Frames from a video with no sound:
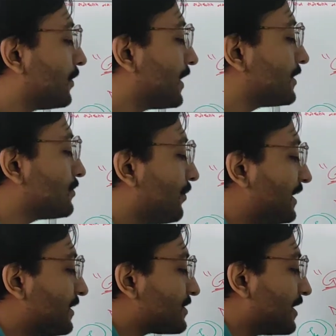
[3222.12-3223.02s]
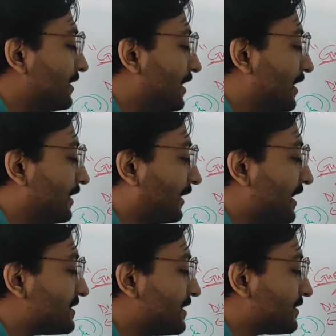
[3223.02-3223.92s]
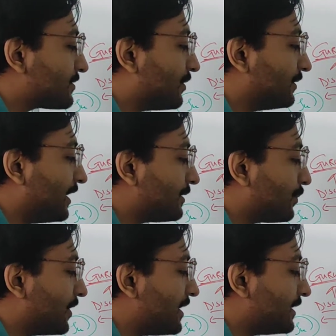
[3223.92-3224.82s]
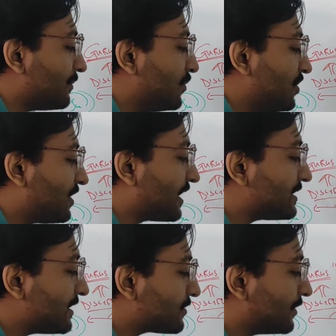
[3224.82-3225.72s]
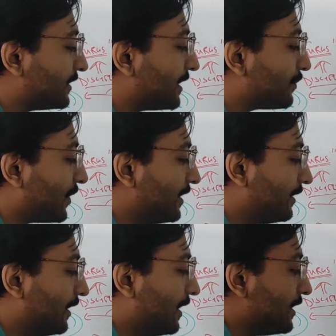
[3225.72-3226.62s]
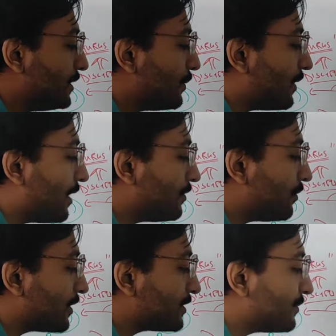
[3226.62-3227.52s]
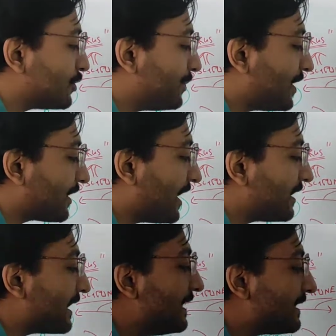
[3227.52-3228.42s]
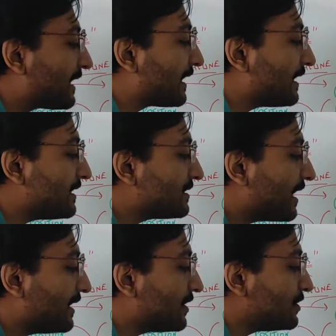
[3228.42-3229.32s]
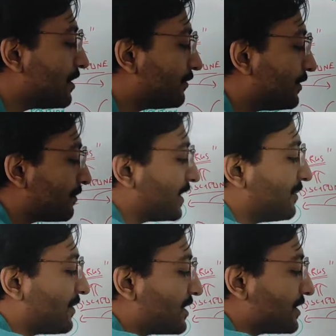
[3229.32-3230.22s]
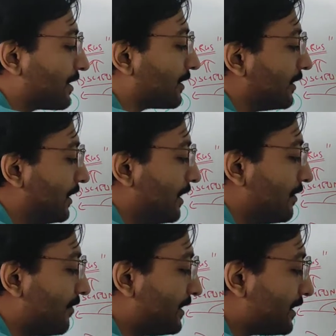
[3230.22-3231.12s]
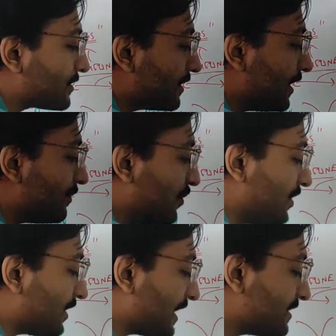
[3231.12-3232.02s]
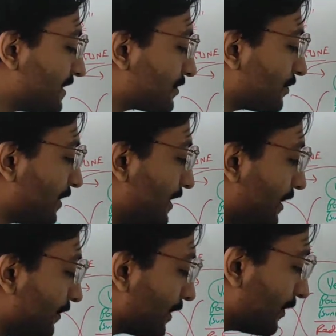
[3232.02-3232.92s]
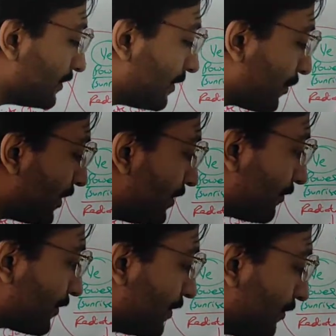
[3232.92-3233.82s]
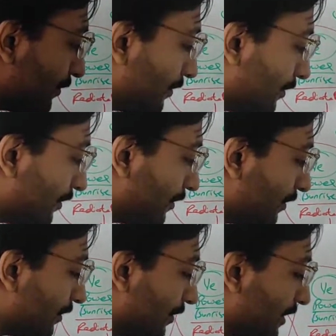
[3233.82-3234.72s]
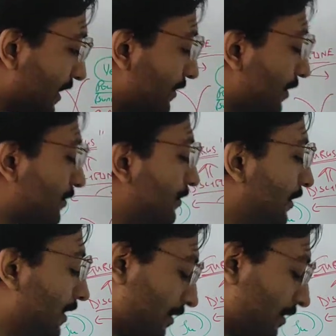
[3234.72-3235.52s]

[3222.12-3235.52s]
Okay, so when the sun transits on that point and the moon transits on that point, you have to worship Jupiter and increase the energy of your Manipura Chakra. When the sun and moon transits over here, okay, on the point of Q, then you have to